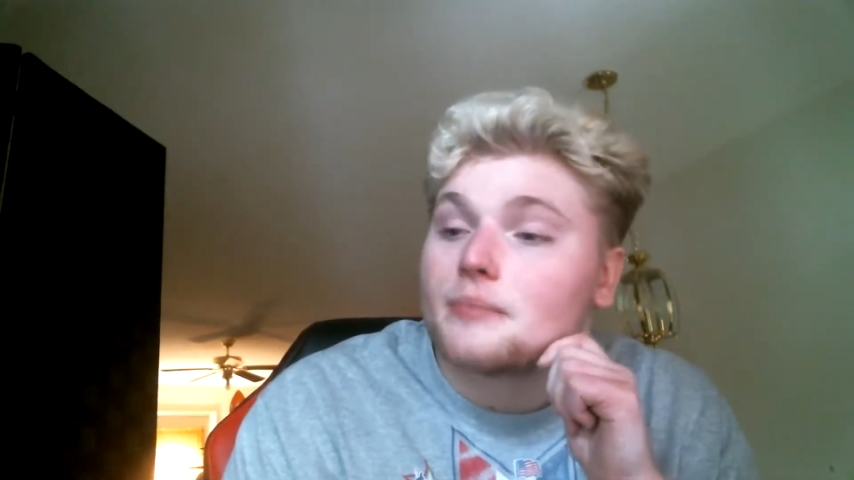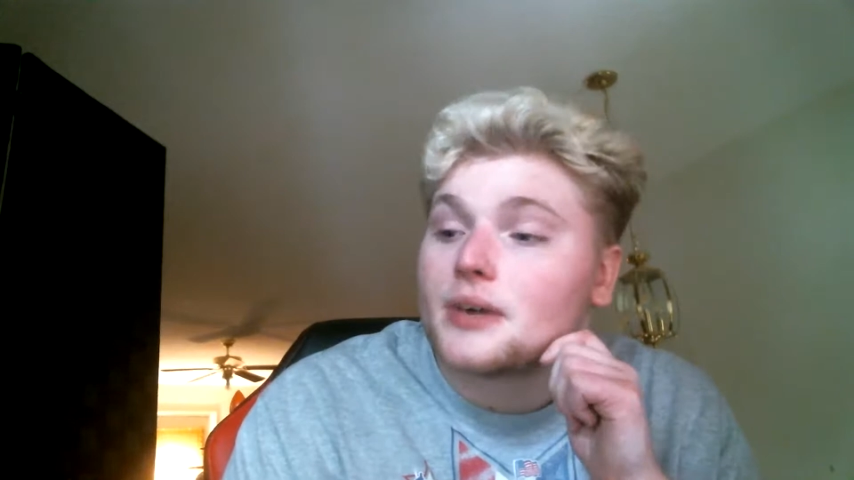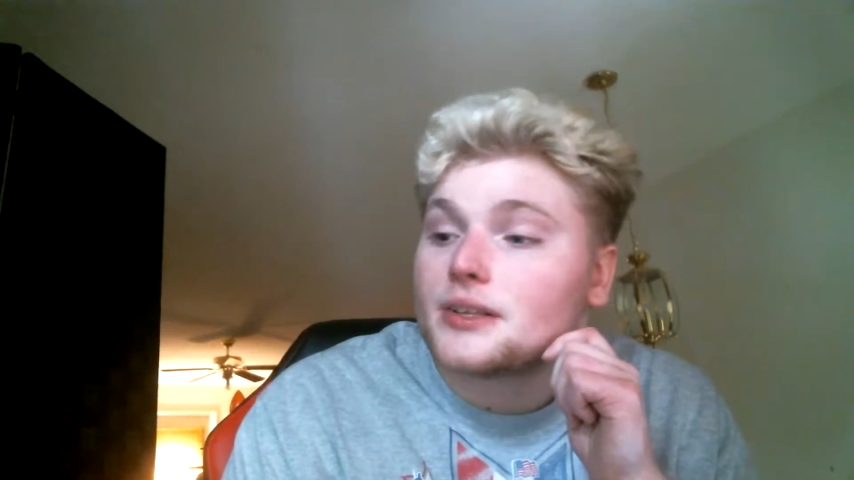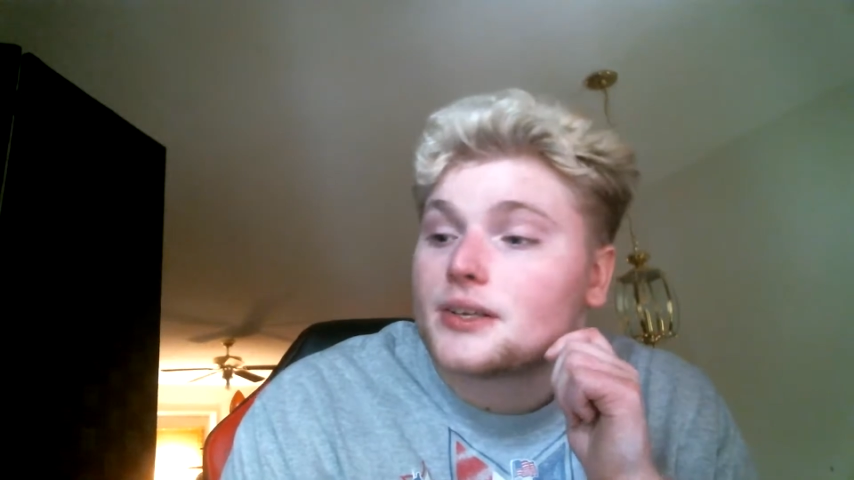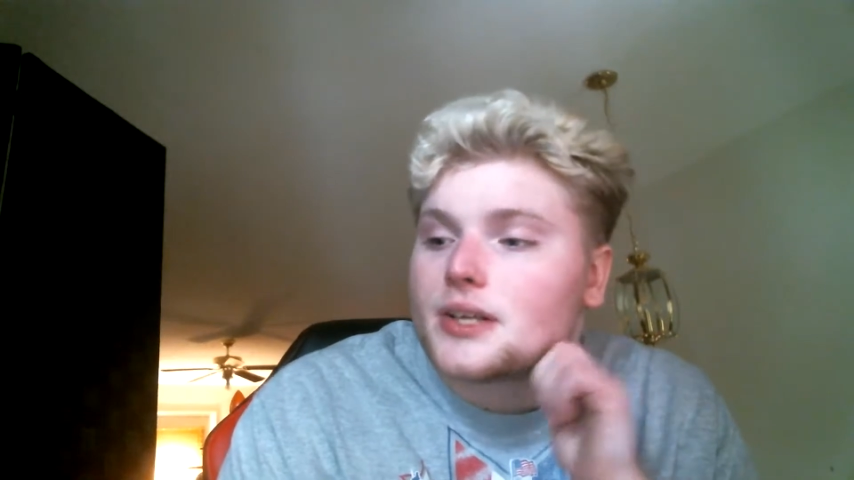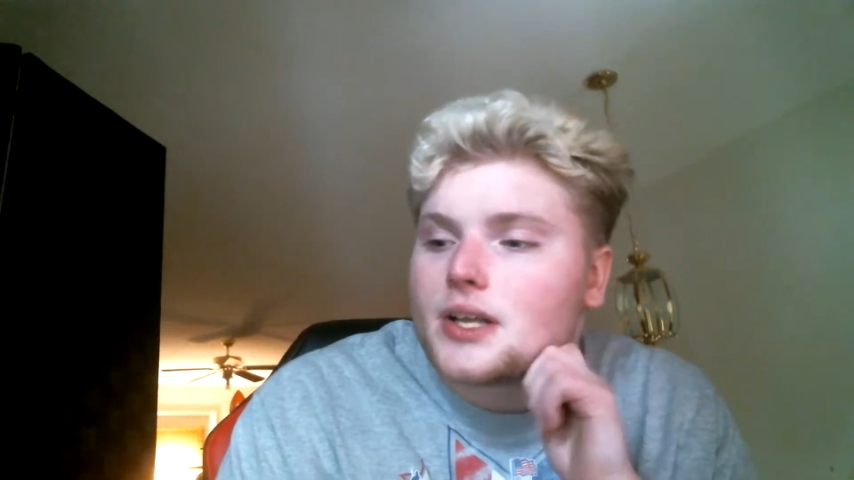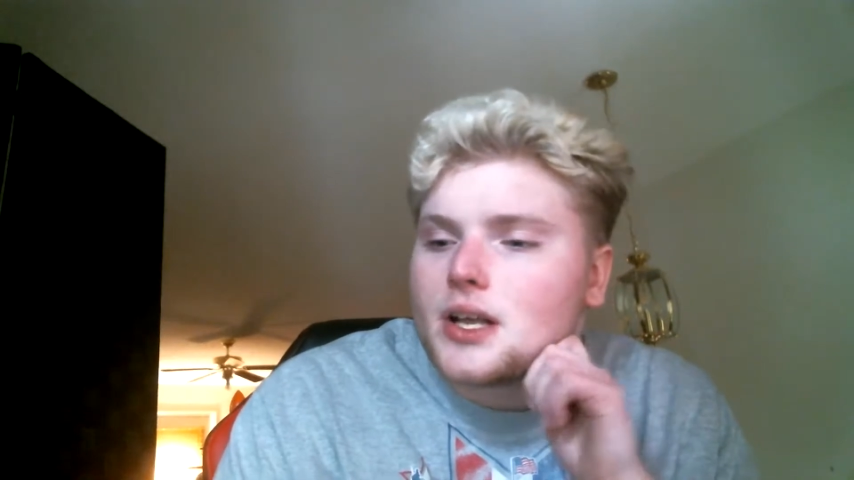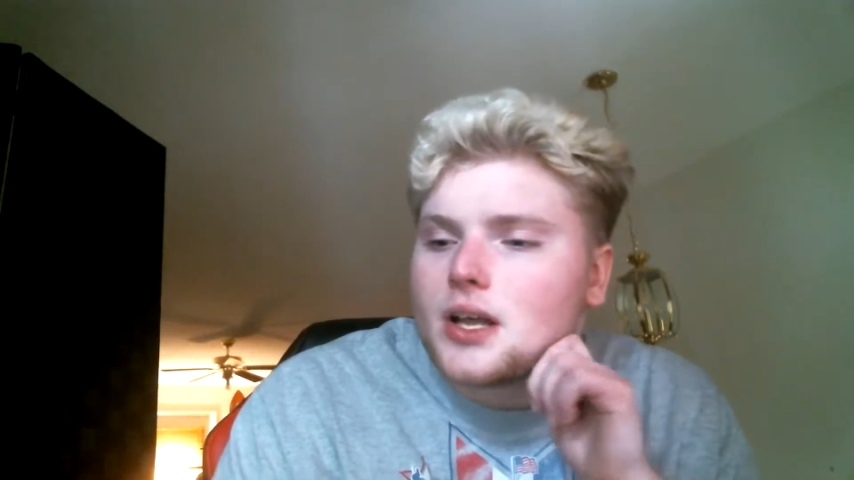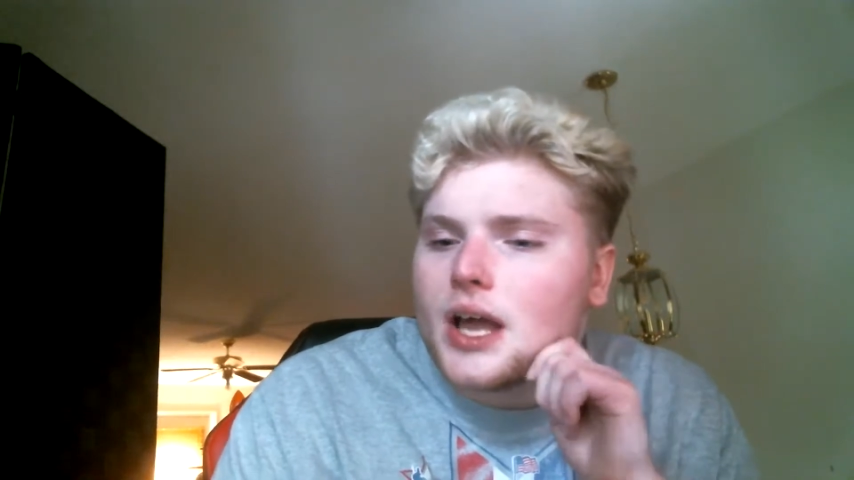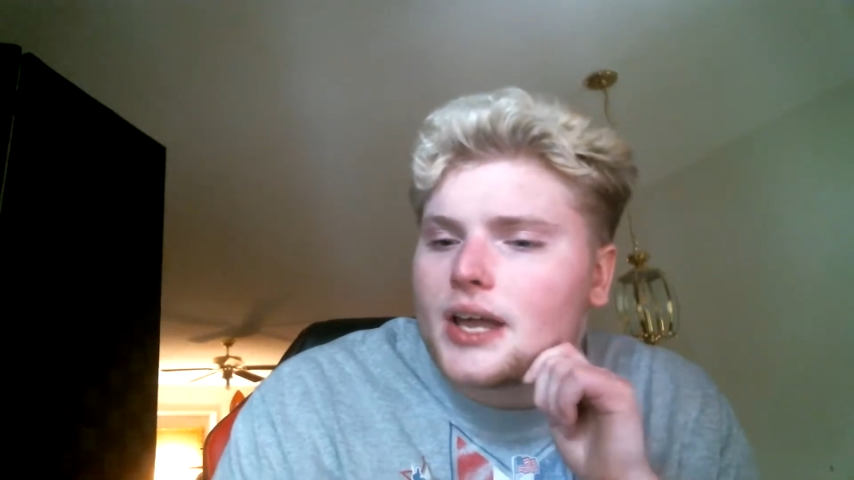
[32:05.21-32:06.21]
But
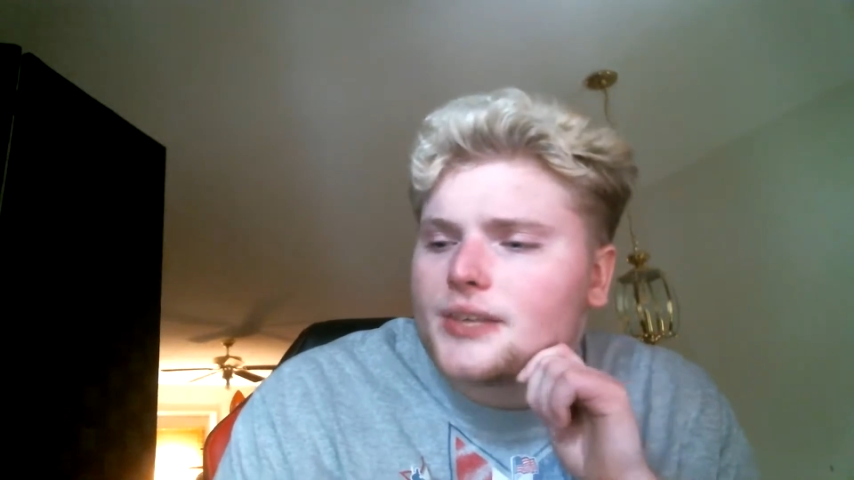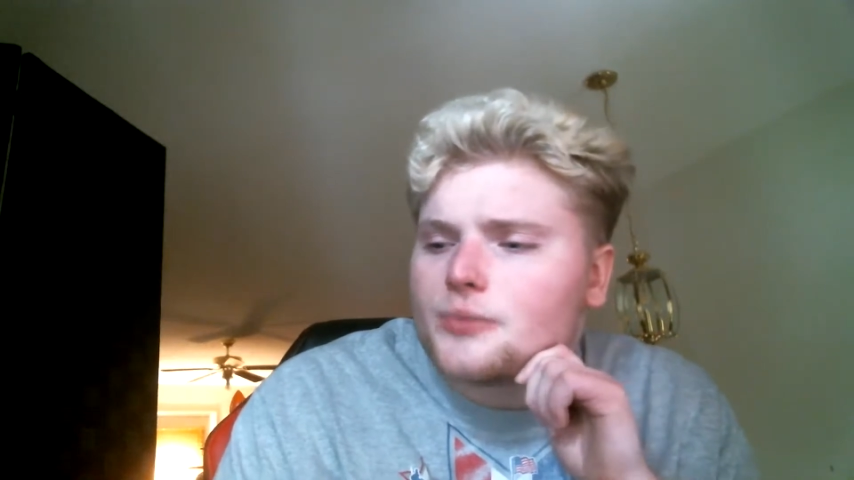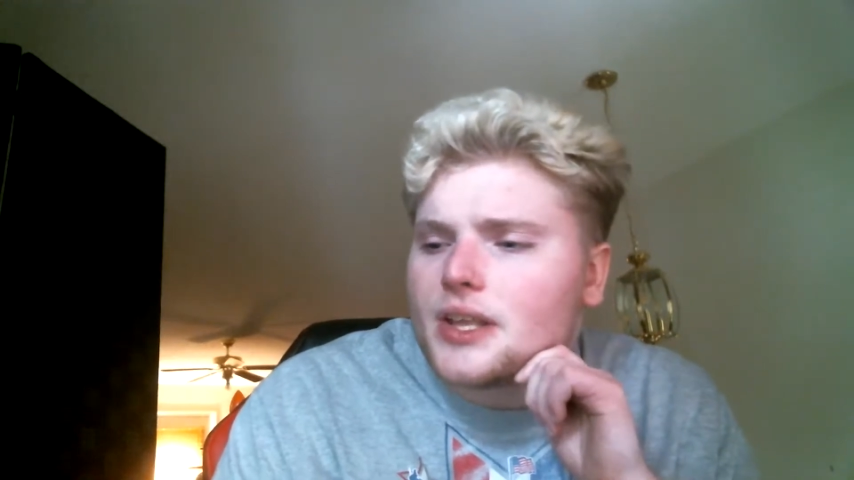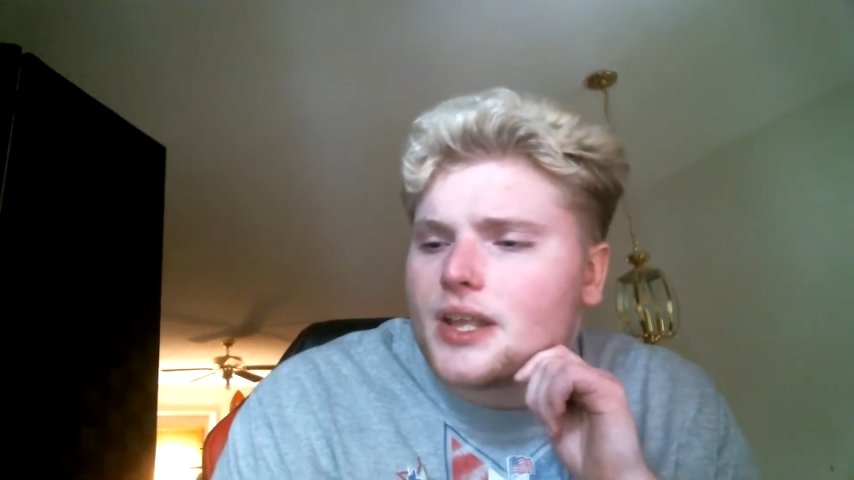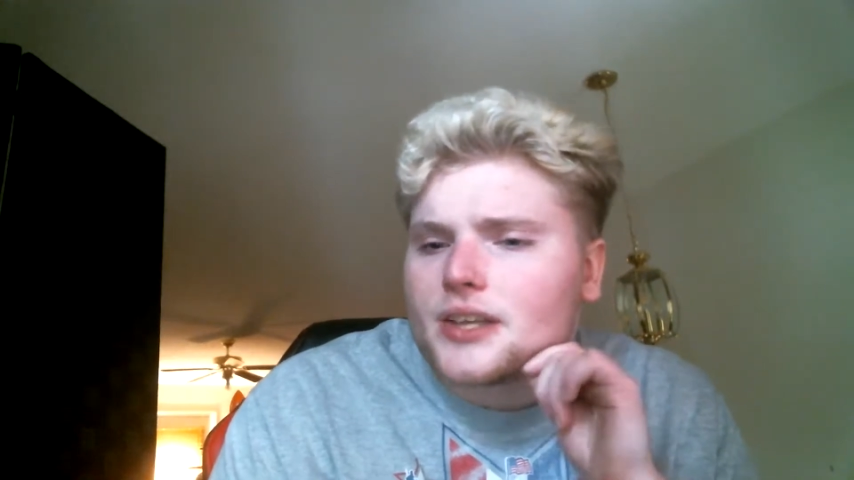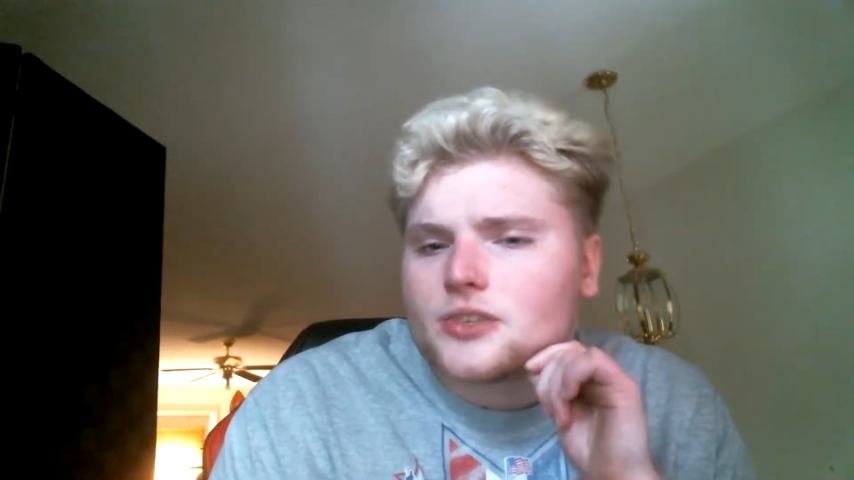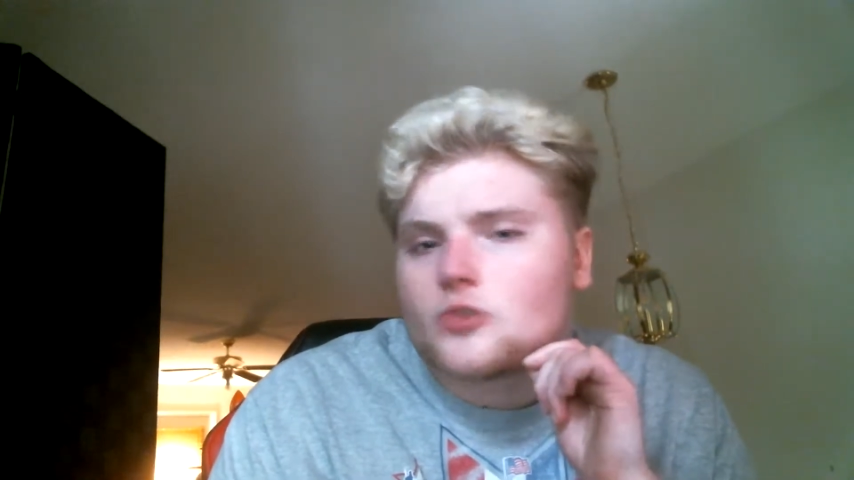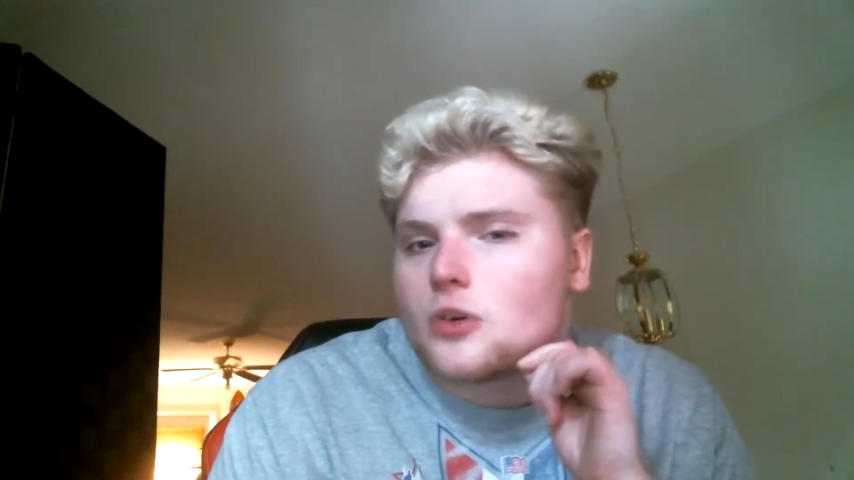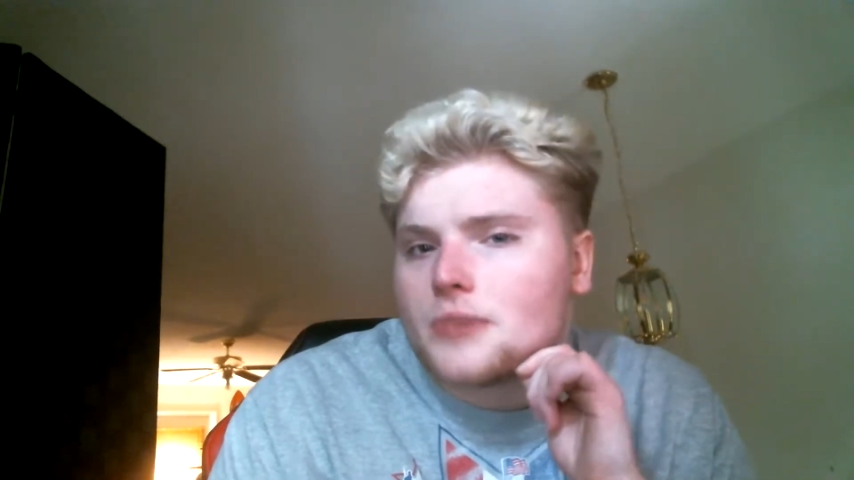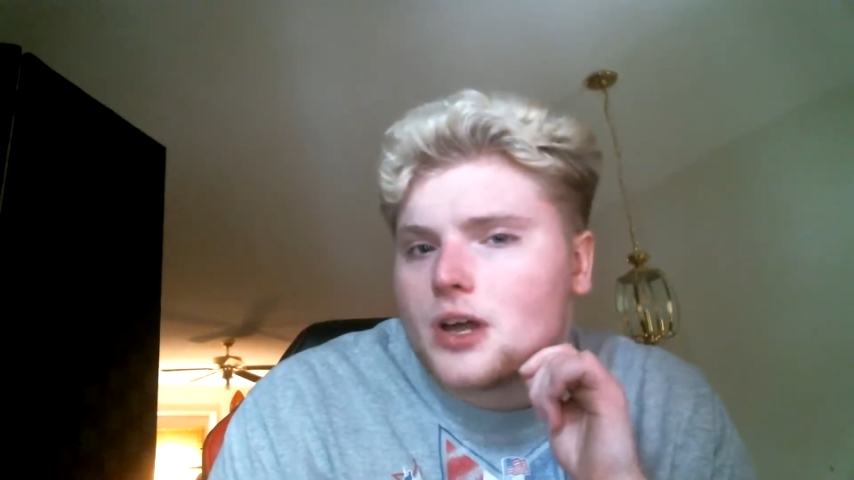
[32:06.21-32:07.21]
I guess when the next
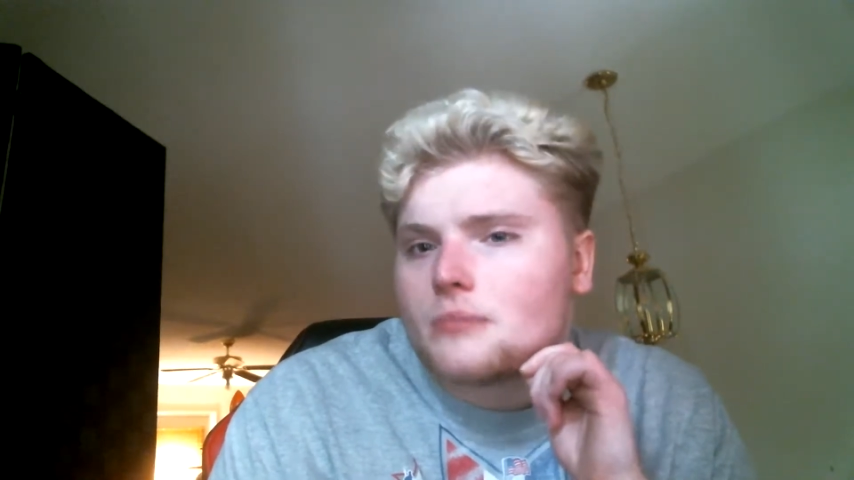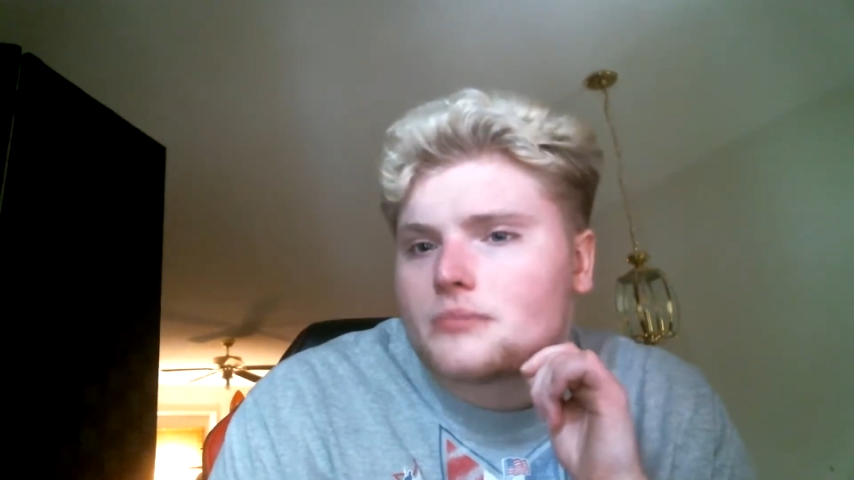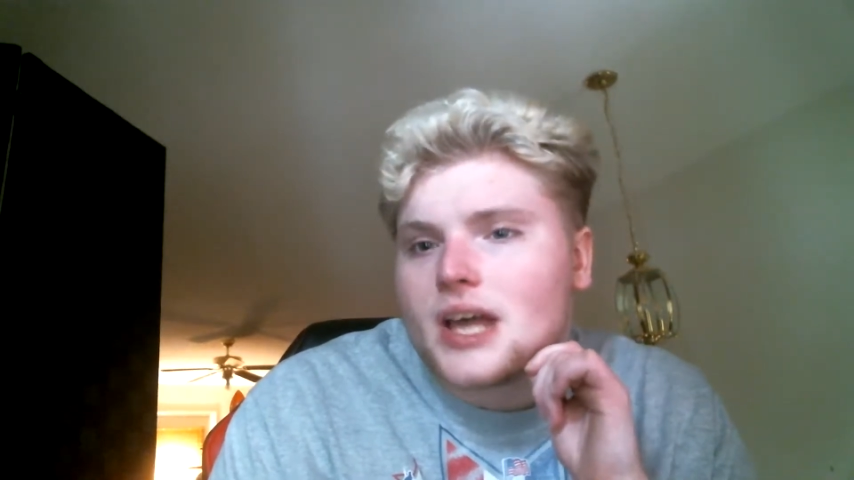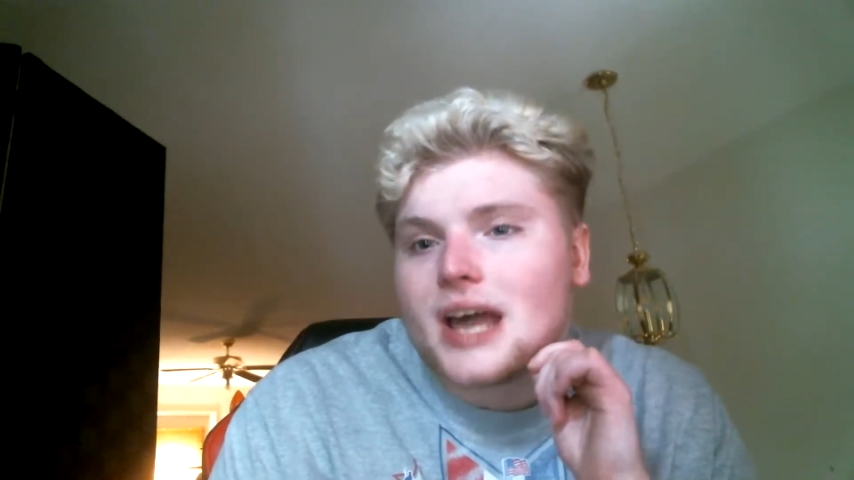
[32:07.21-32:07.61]
storm comes,